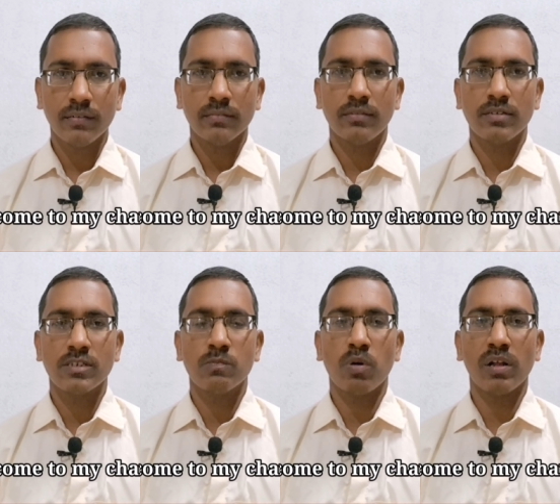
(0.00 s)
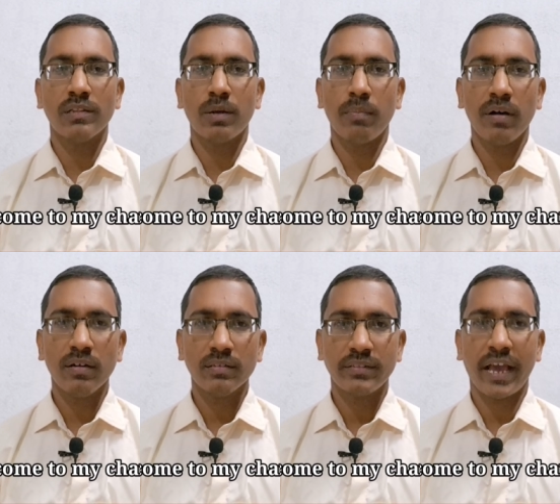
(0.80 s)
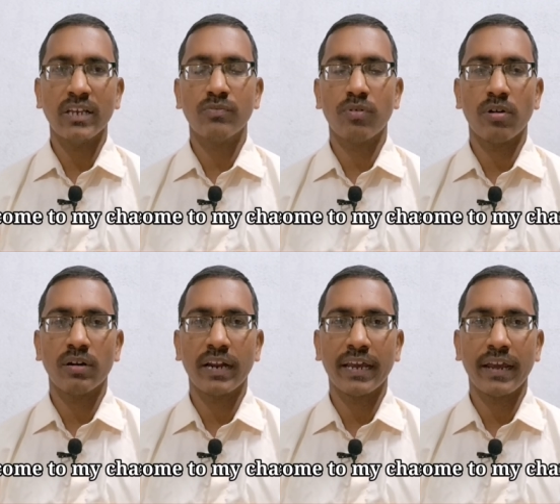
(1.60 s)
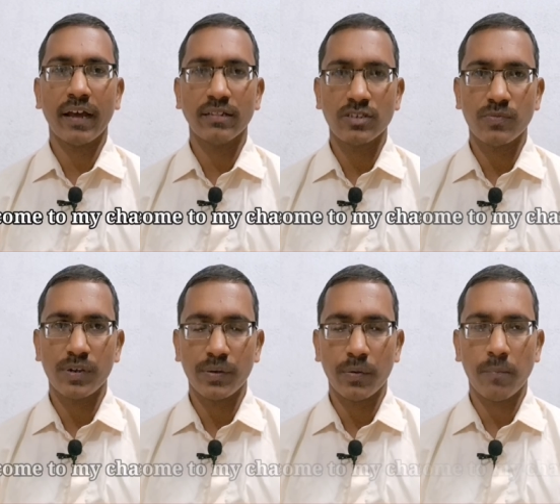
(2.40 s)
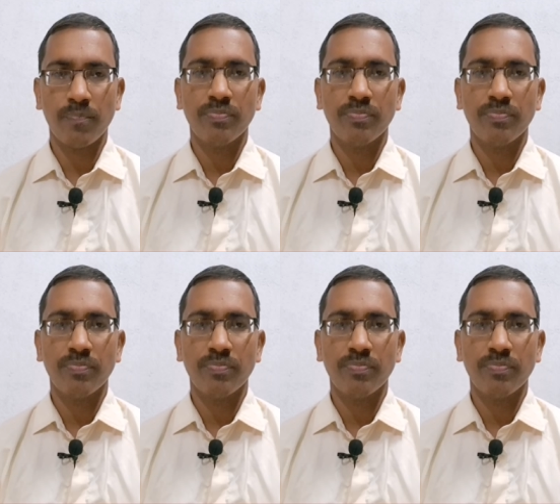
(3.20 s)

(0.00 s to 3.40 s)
This is Mughal Dharma. Thanks for clicking on this video.